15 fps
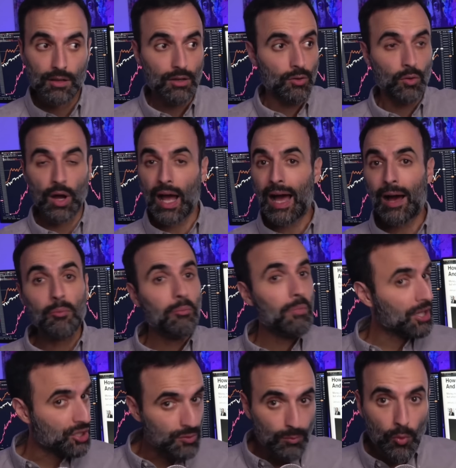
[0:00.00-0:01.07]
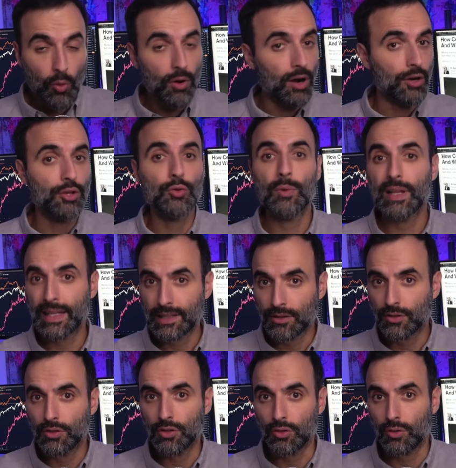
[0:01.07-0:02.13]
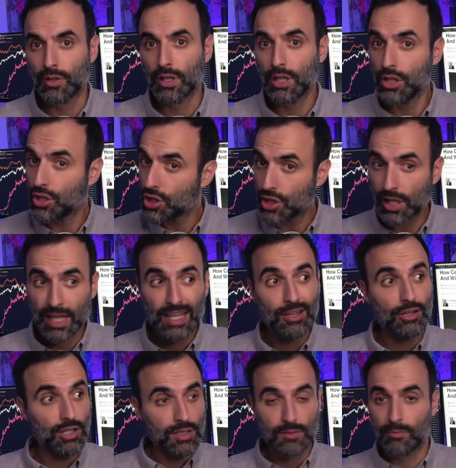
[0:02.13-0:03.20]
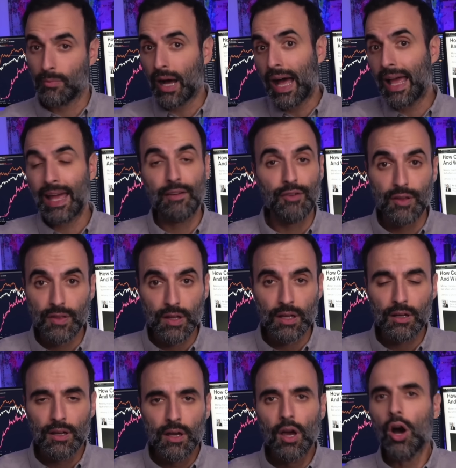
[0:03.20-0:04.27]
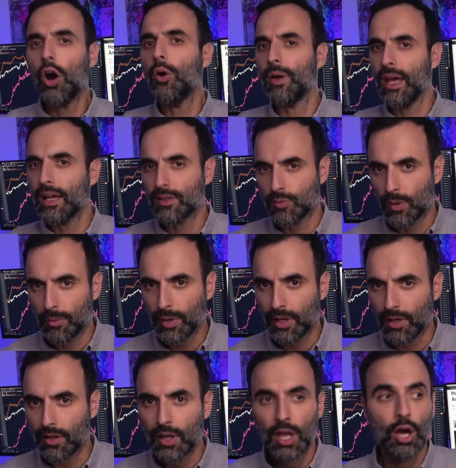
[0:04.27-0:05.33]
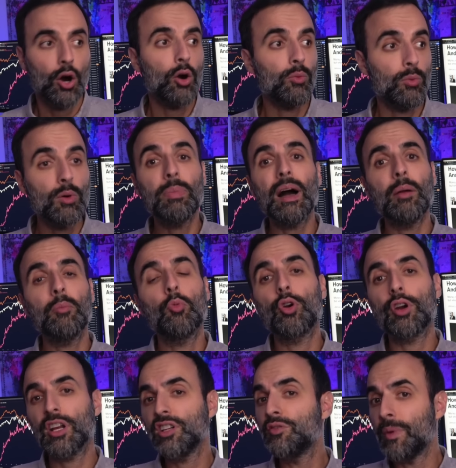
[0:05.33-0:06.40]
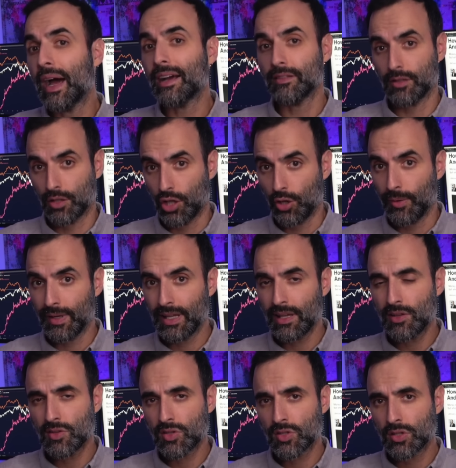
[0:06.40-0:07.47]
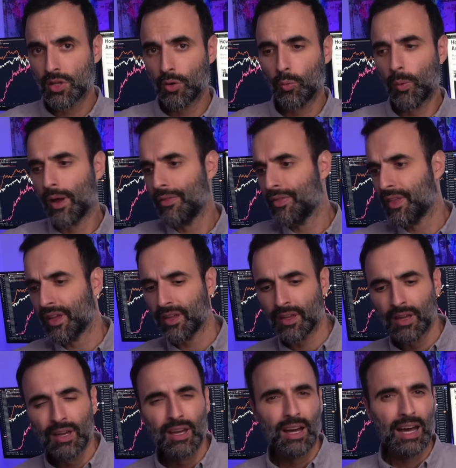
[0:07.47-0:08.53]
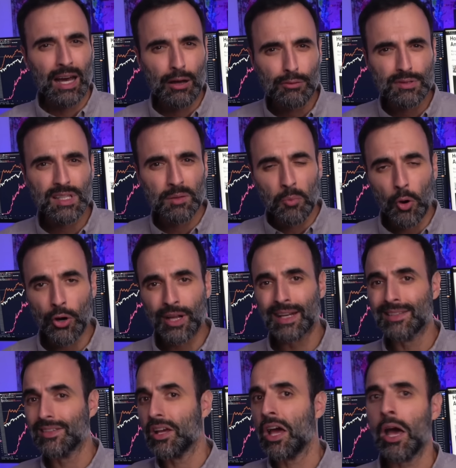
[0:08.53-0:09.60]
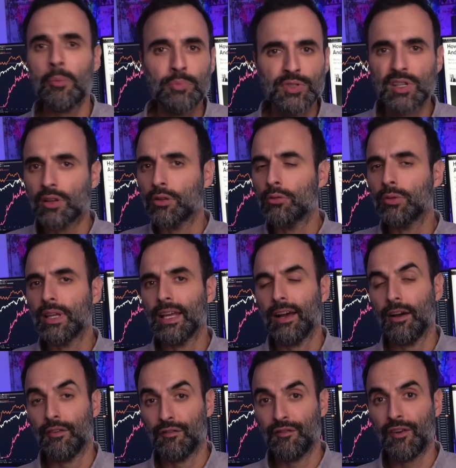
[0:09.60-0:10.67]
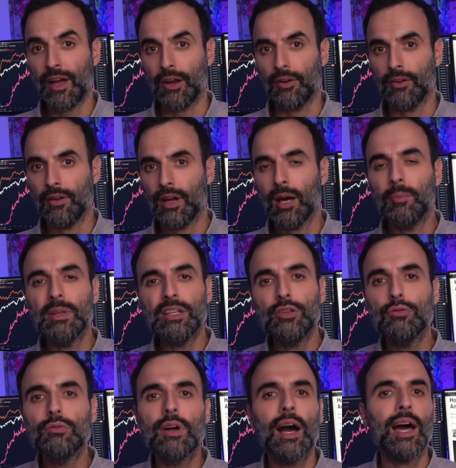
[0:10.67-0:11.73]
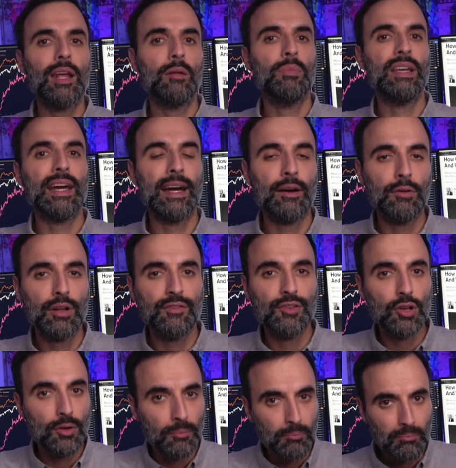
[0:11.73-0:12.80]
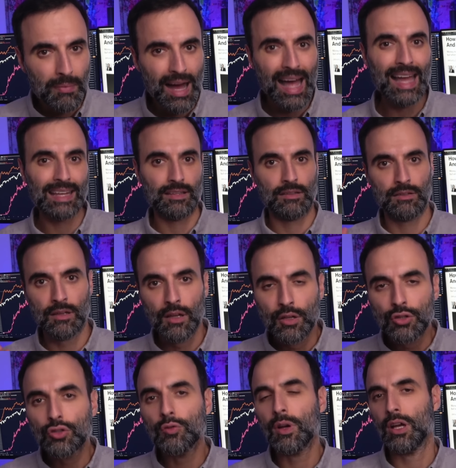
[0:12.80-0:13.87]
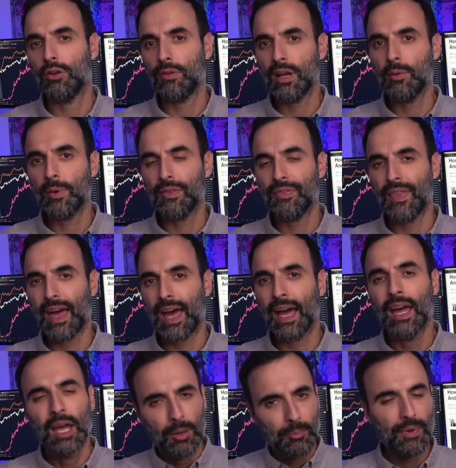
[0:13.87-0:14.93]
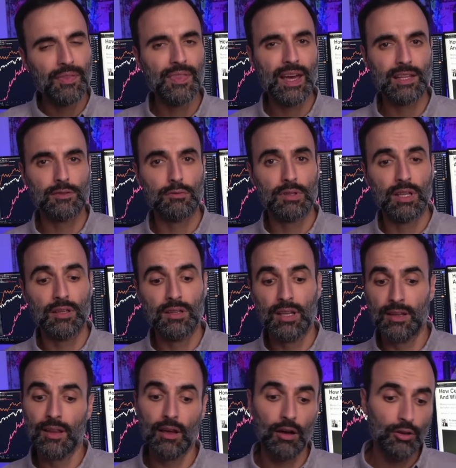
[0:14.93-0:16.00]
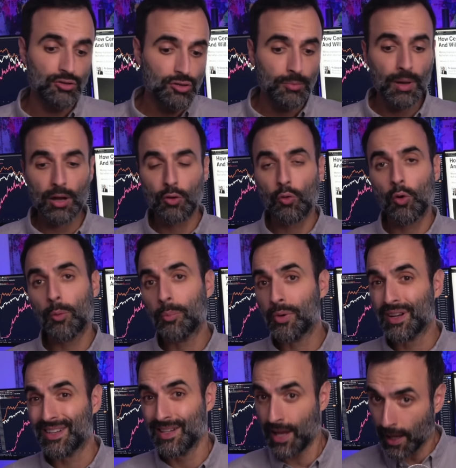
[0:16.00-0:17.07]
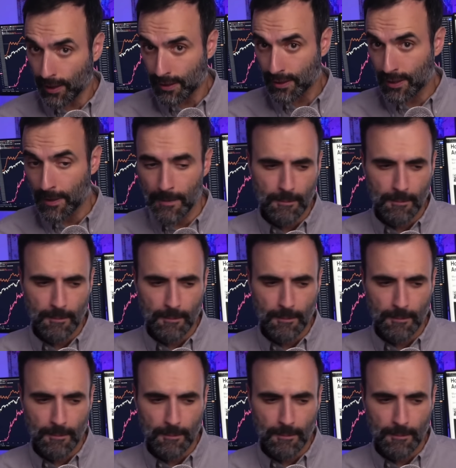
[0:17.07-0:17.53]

how much more are you willing to do? Can you just can you just buy everything? Oh yes, we will. Oh, we'll buy mortgage-backed securities when the housing market is absolutely on fire. I mean, you got to be out of your mind to agree with that, but that's what they did. They also bought corporate debt.